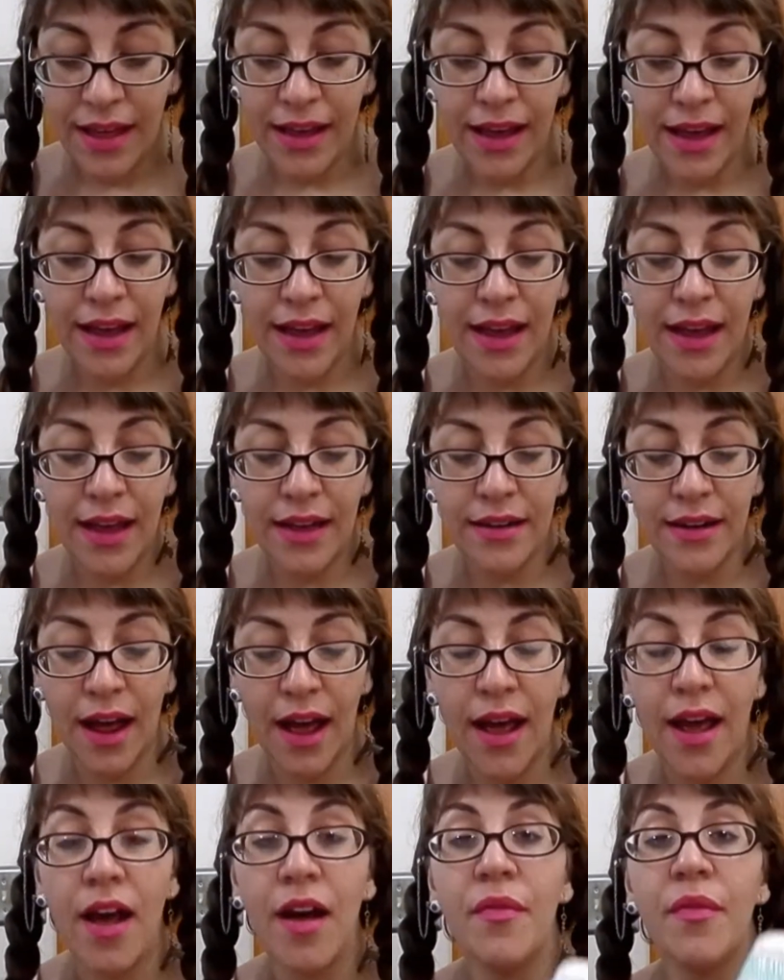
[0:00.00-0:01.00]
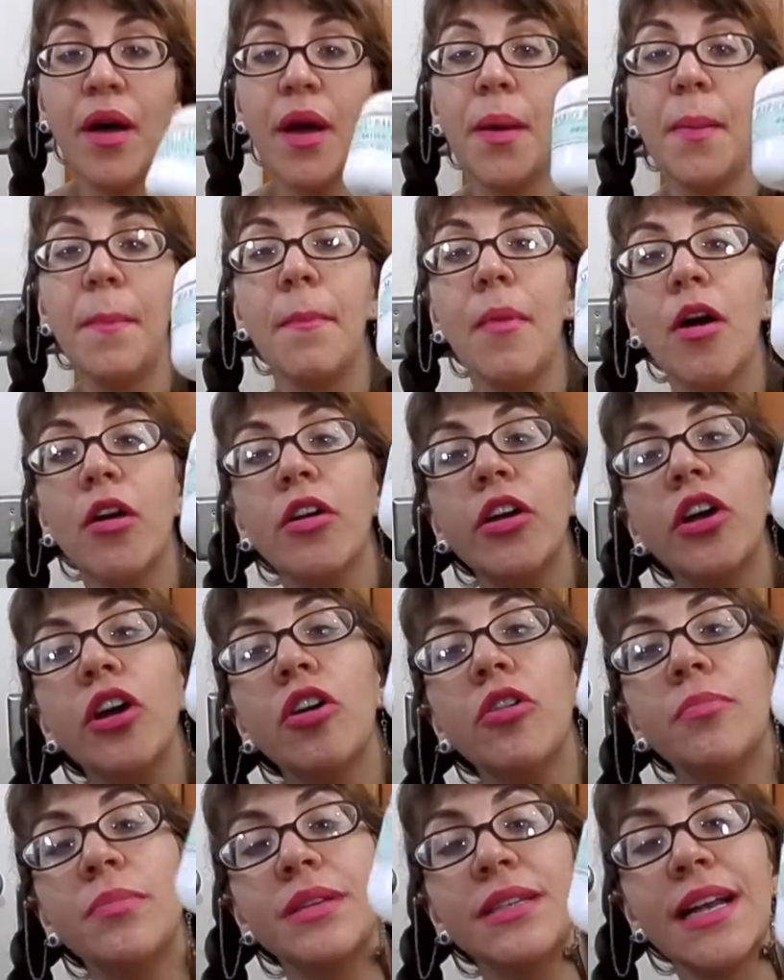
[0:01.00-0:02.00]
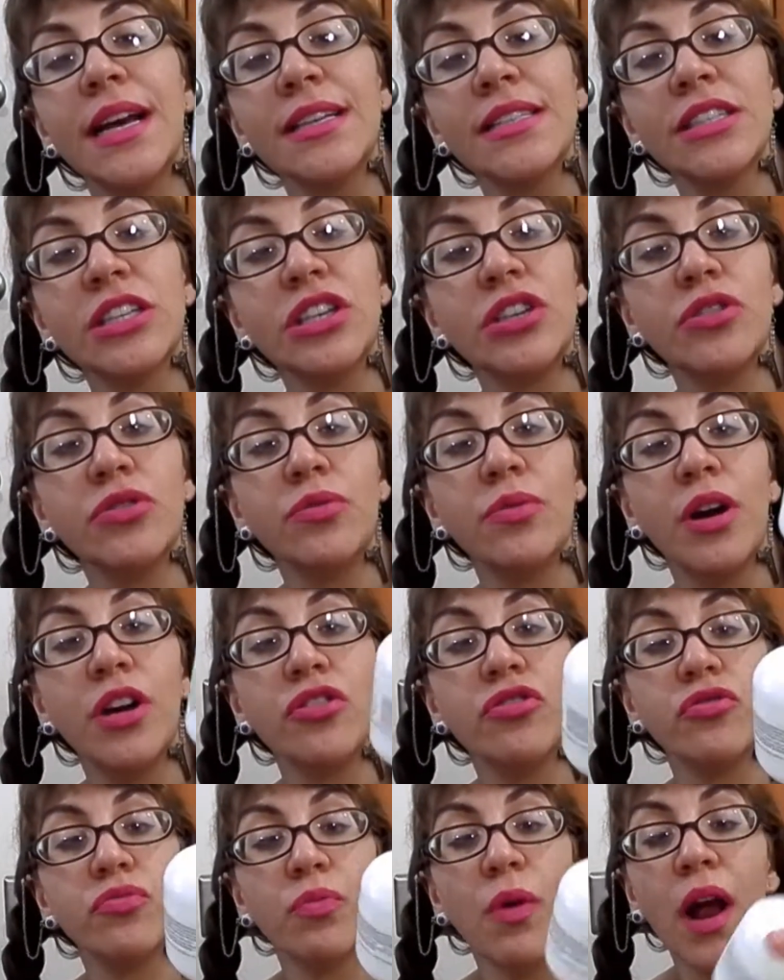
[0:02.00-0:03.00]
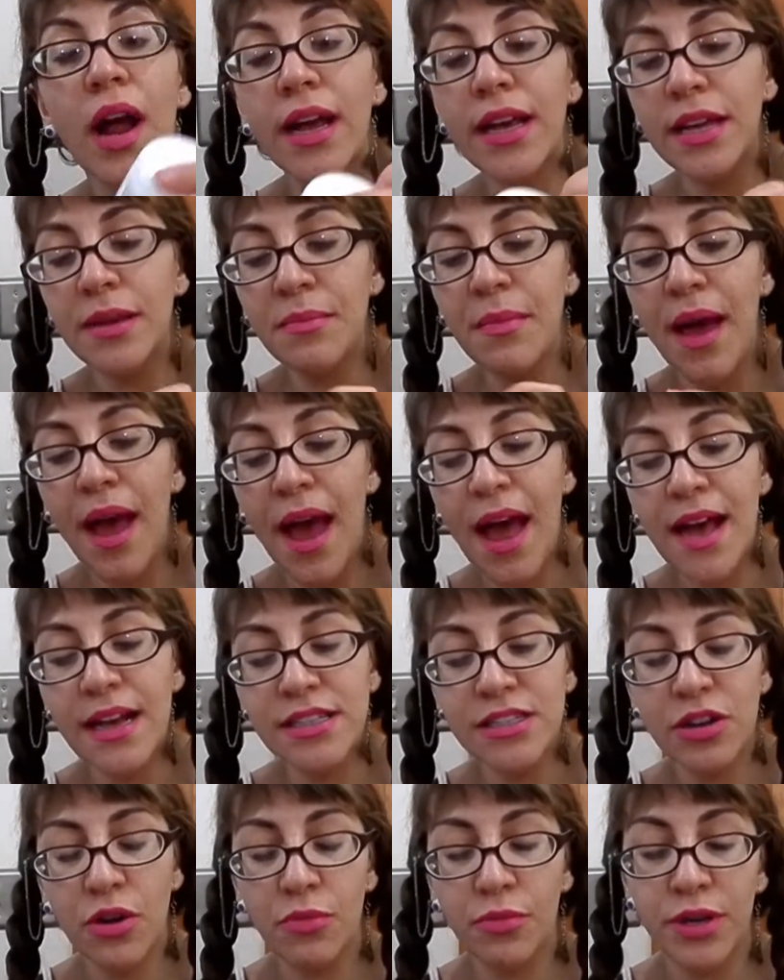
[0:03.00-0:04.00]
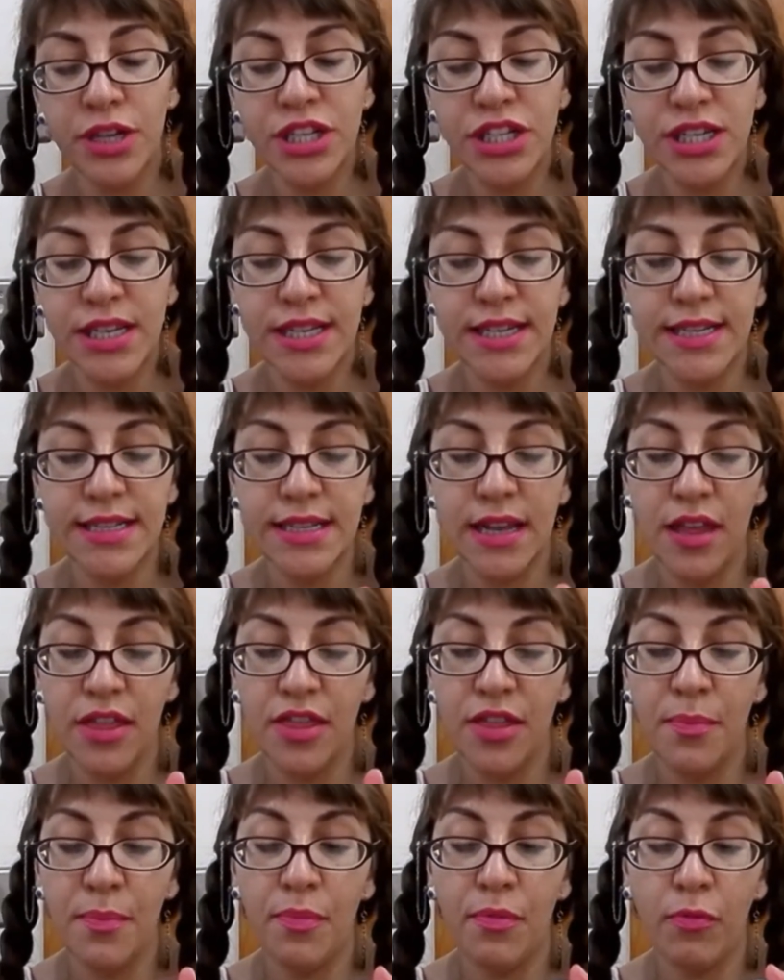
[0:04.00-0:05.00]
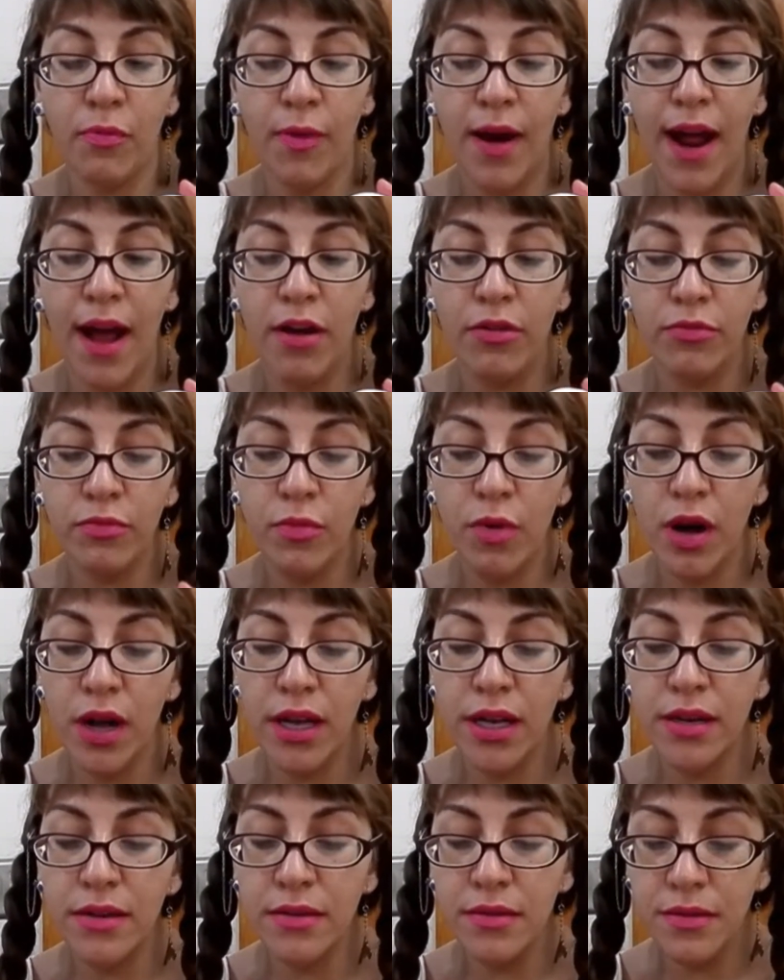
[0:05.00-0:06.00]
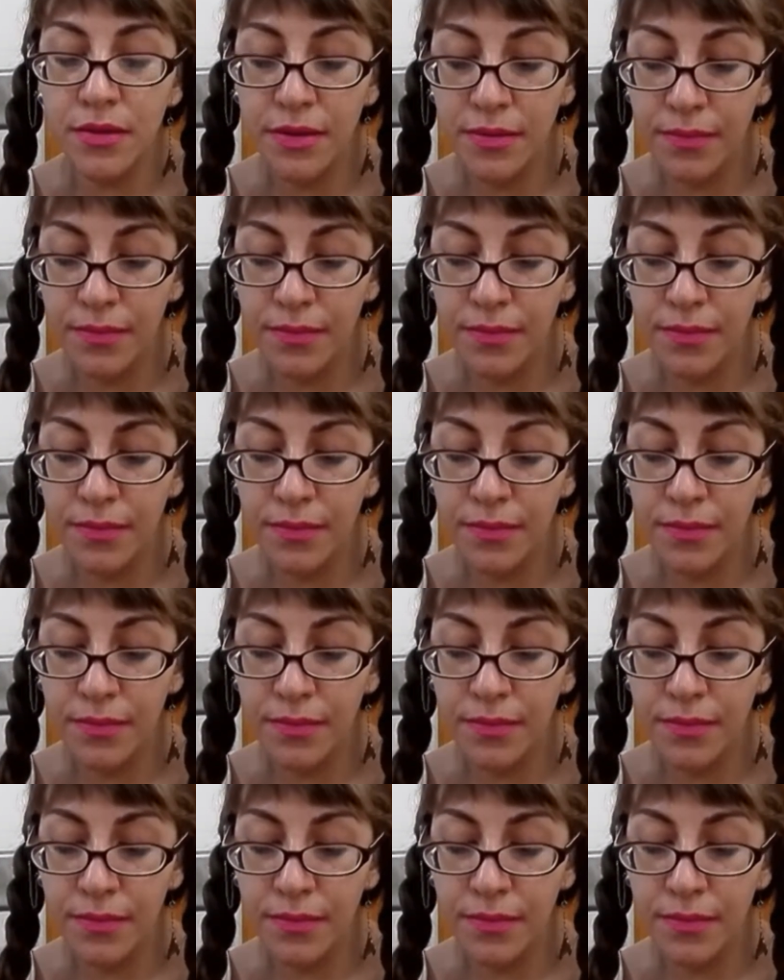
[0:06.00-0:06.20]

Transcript: And I have a Mario Badescu drying mask, which is the brown one.